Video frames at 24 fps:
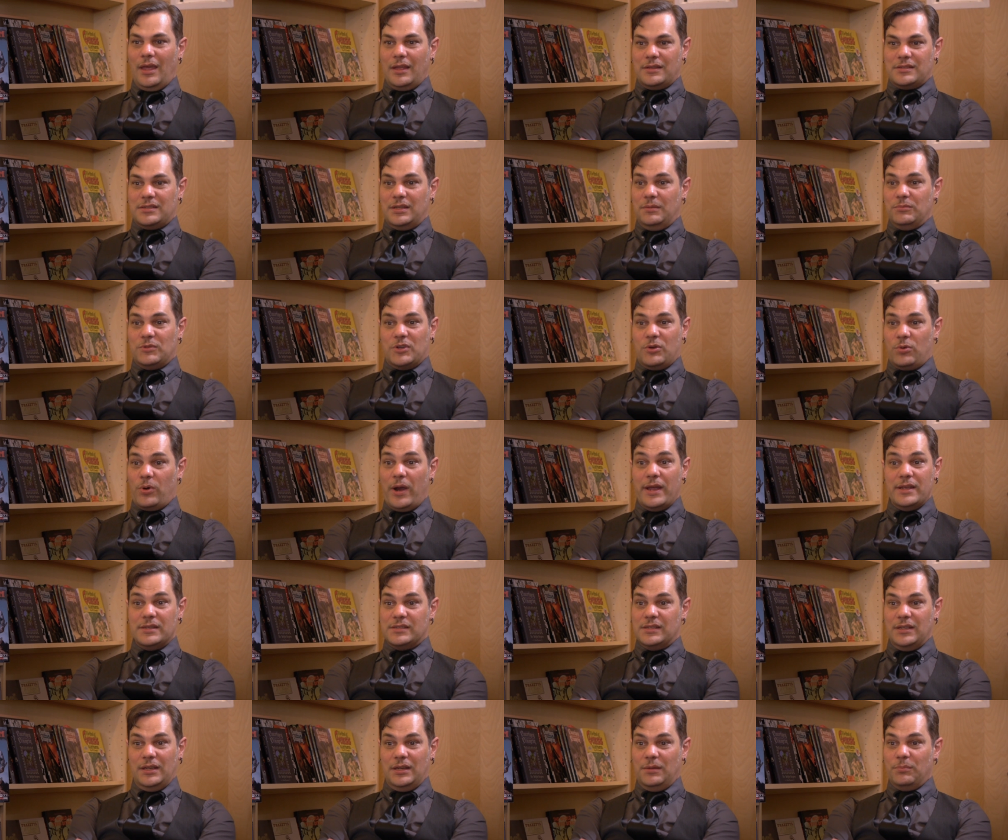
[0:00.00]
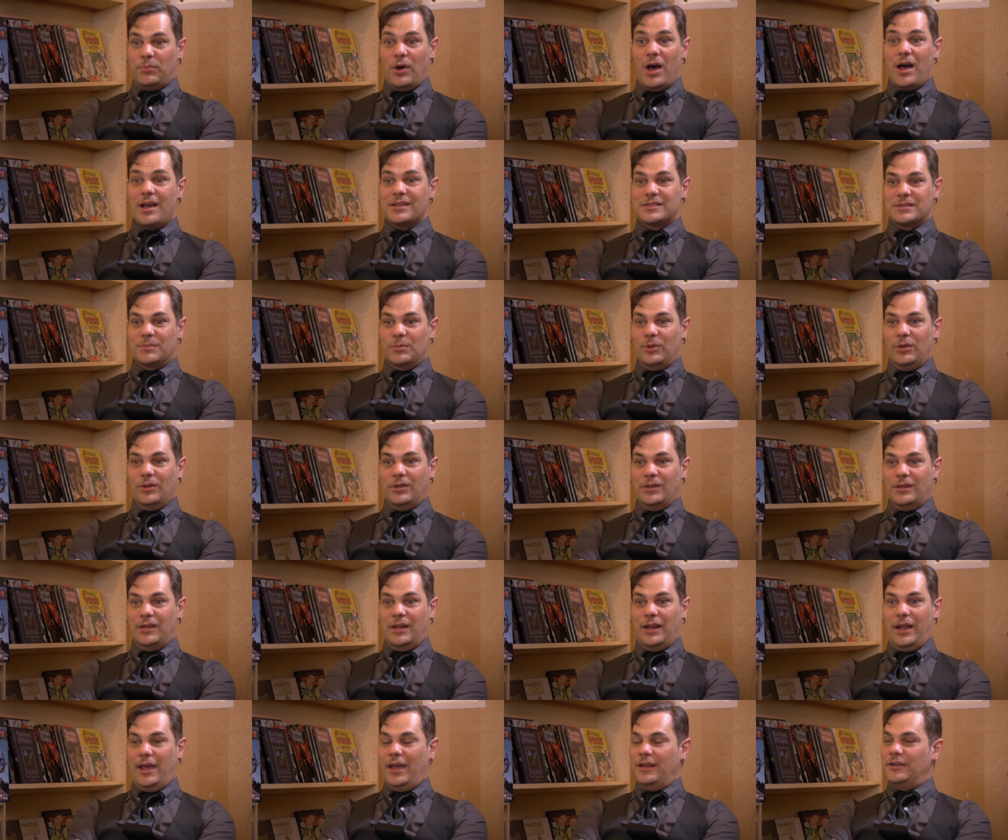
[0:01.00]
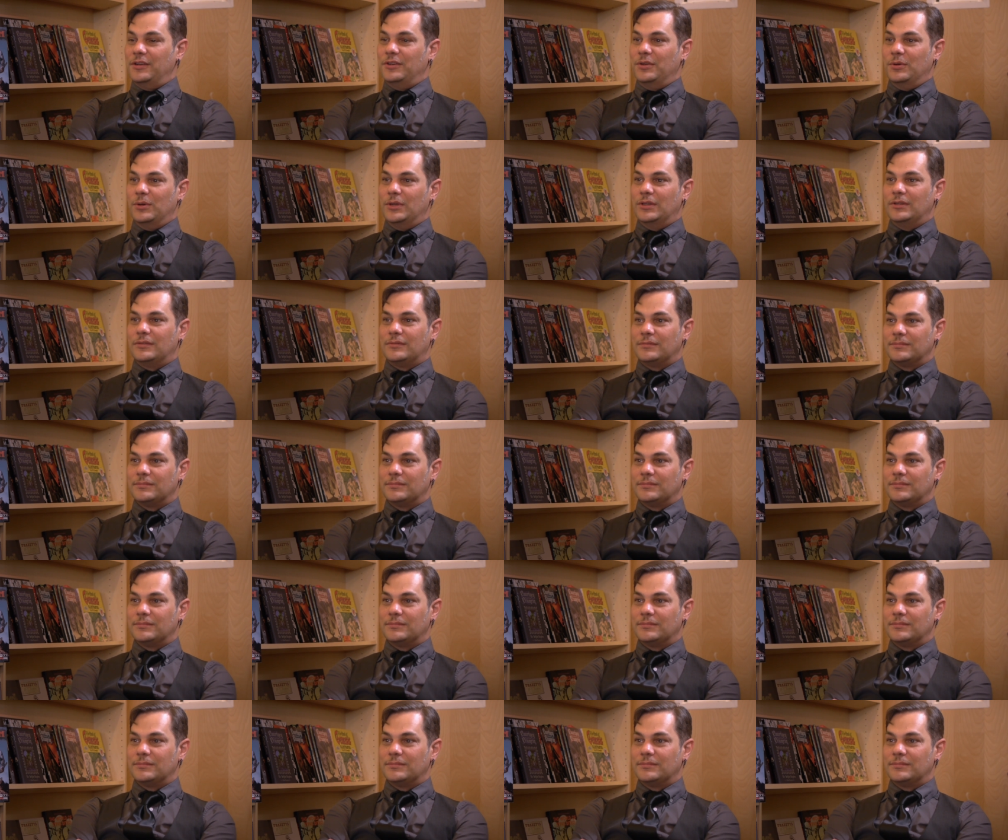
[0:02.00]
seemed crazy and impossible, and then I had to do it.